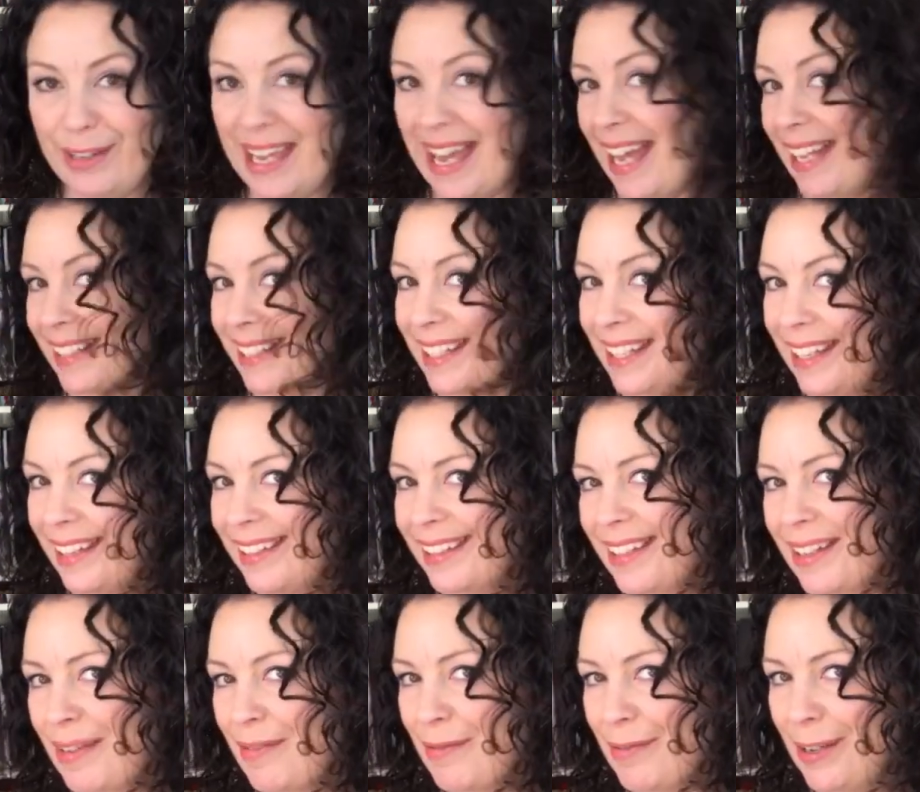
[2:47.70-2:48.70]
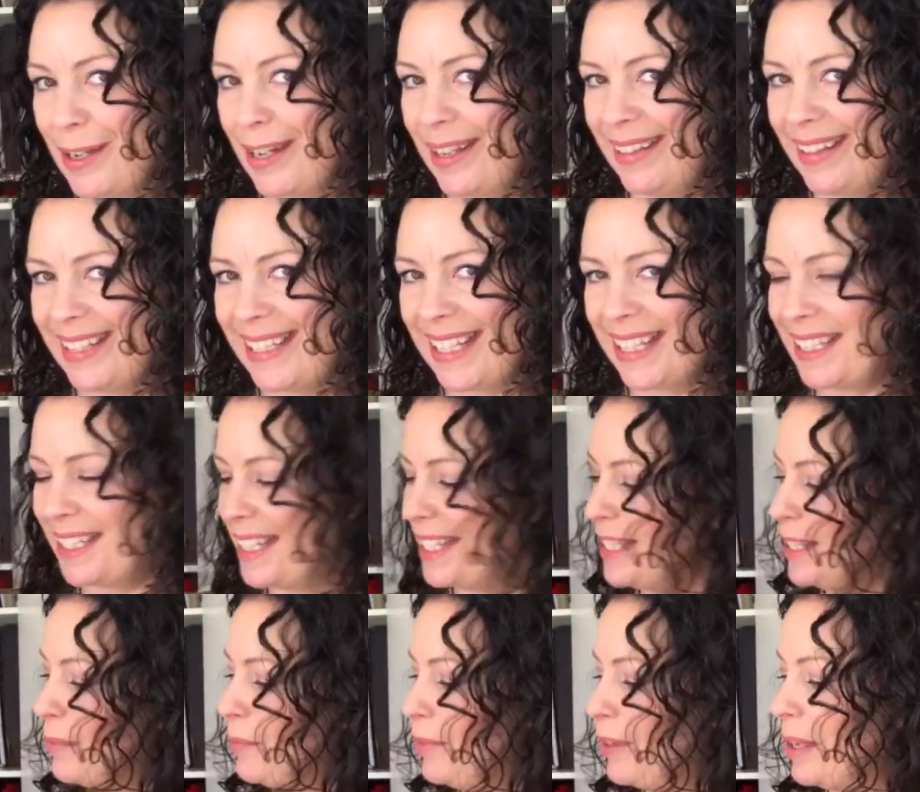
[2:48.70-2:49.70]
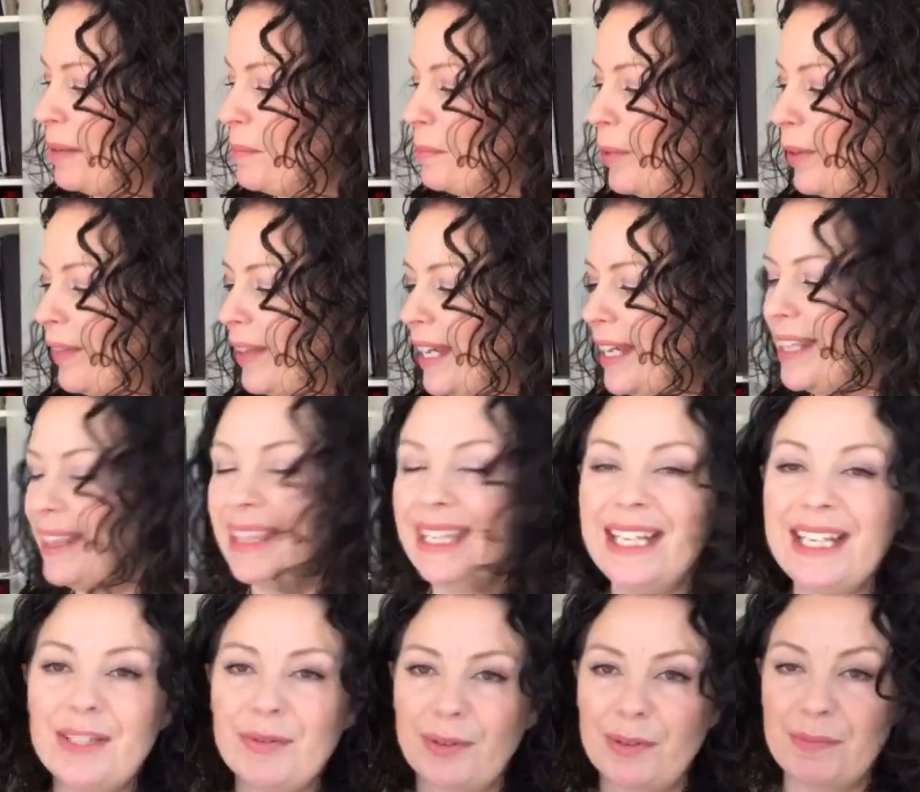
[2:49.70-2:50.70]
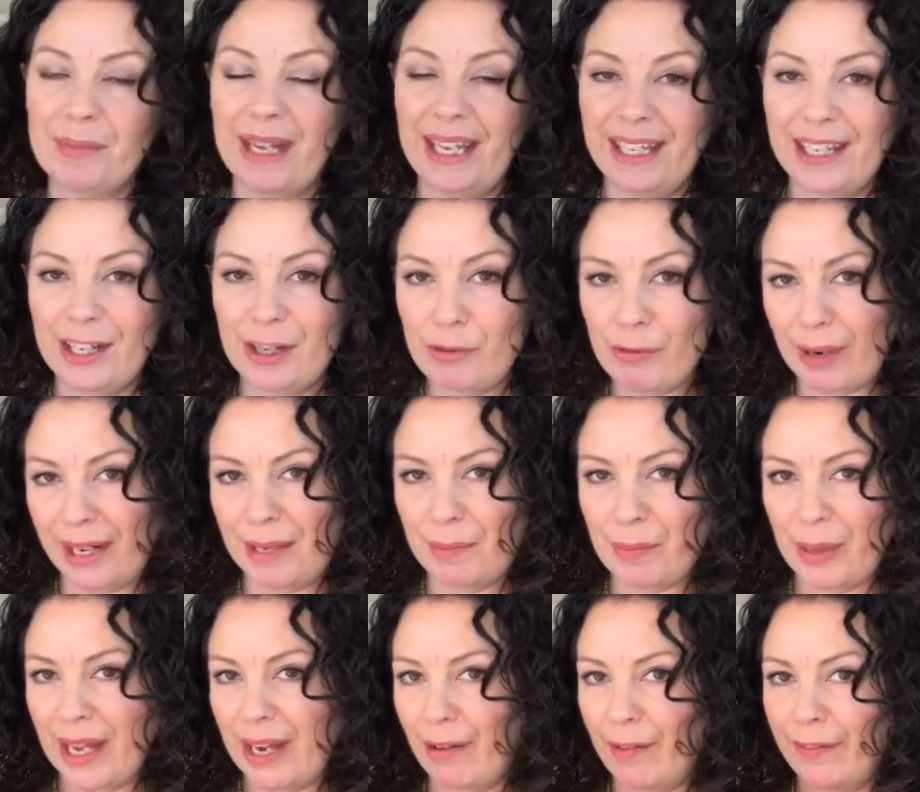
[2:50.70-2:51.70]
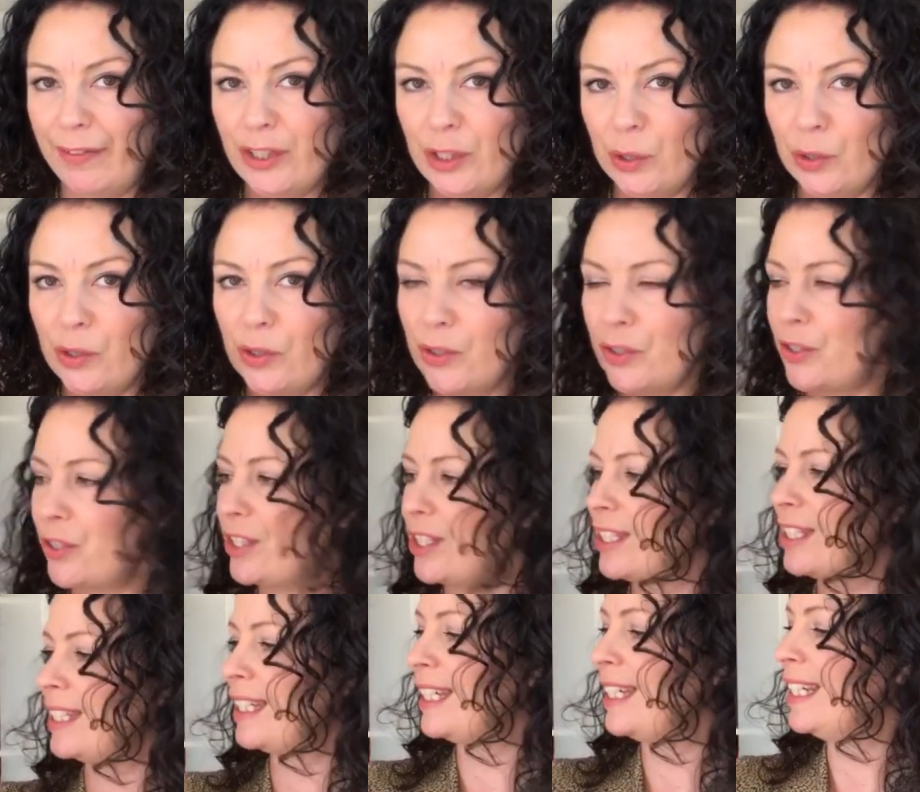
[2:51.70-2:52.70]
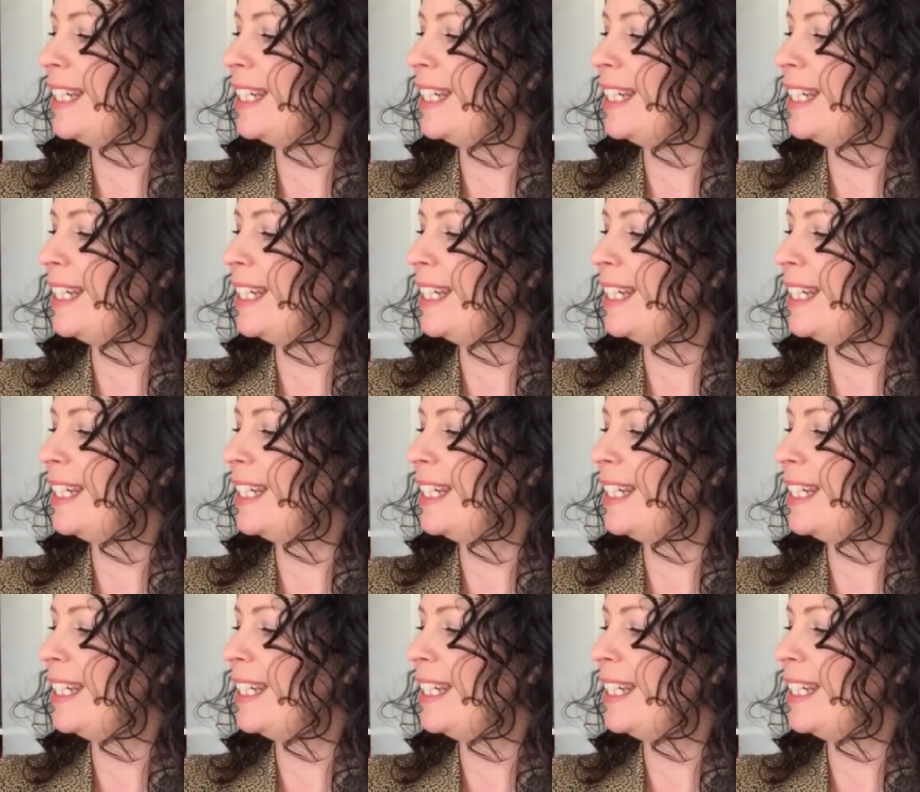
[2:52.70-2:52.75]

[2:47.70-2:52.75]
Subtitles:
yet to convert this into something, but these would make a great pair of shorts.